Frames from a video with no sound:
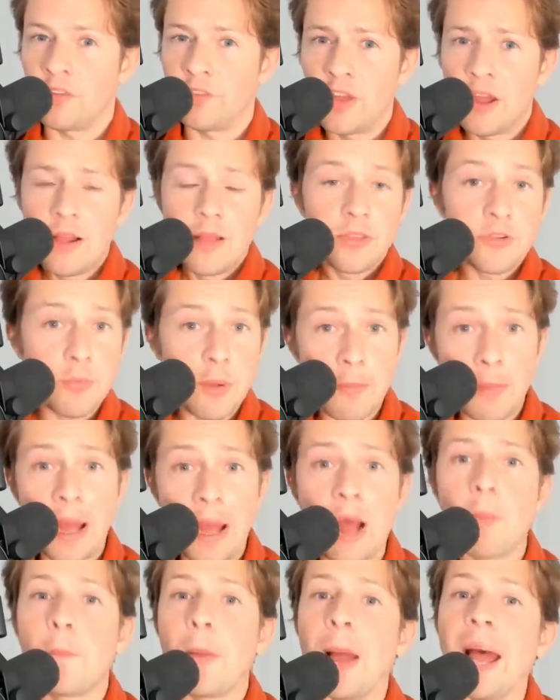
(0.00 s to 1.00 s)
Do you remember
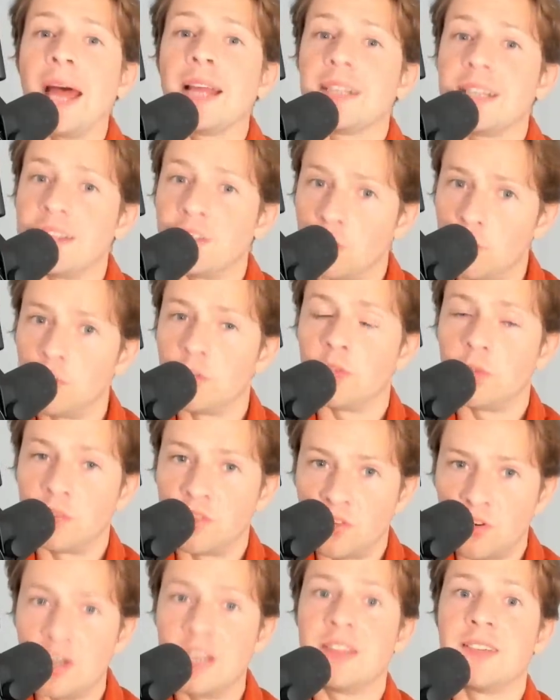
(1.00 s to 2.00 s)
how badly Tuchel
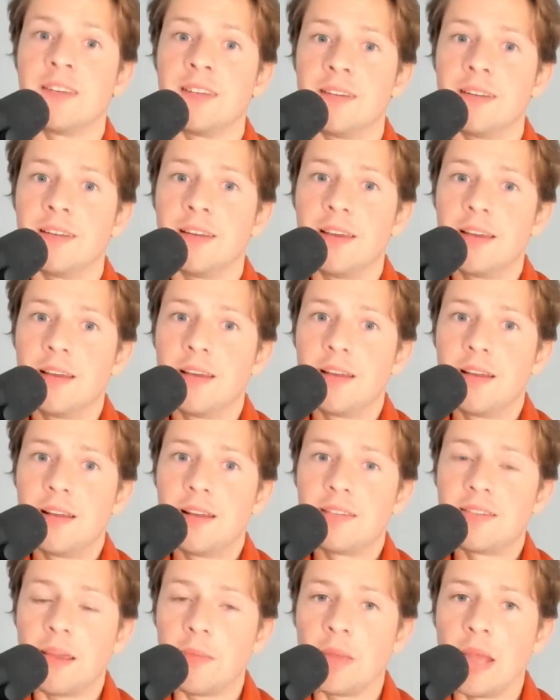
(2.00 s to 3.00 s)
treated
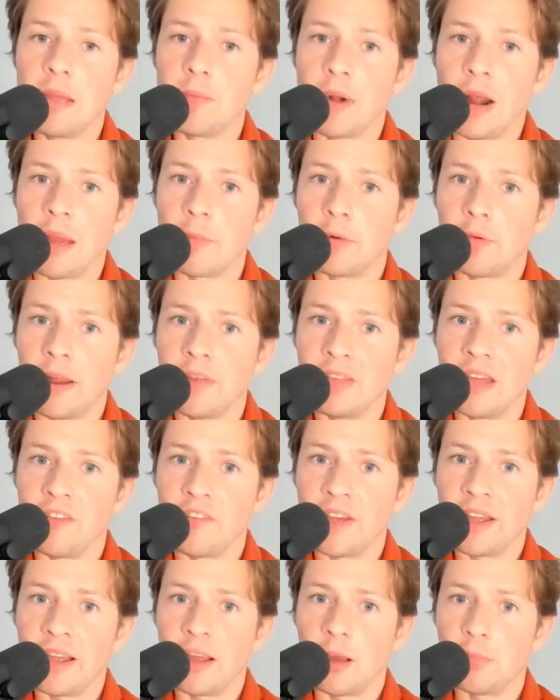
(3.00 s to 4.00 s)
Tammy Abraham around the
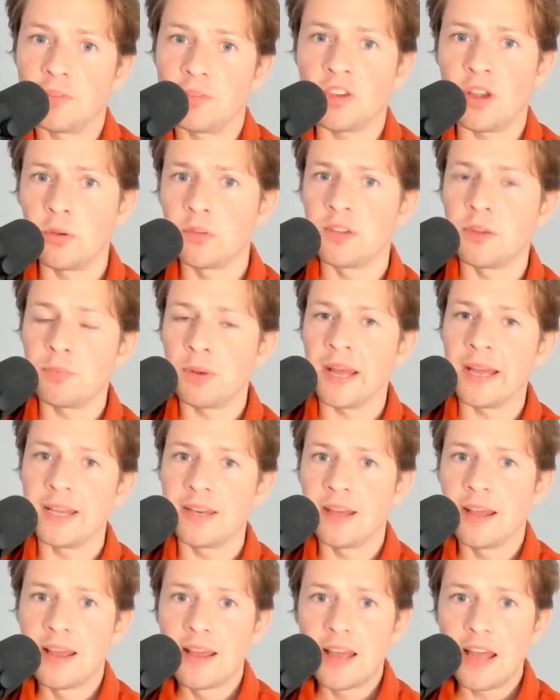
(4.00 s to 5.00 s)
FA Cup? Chelsea played
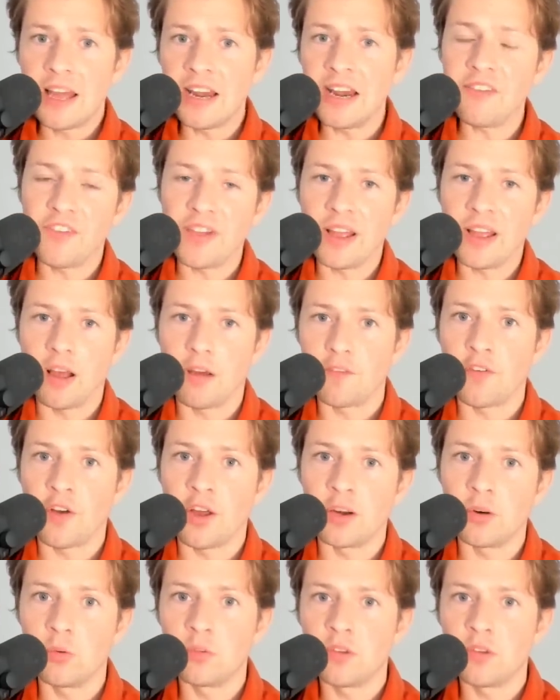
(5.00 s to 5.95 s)
an FA Cup final.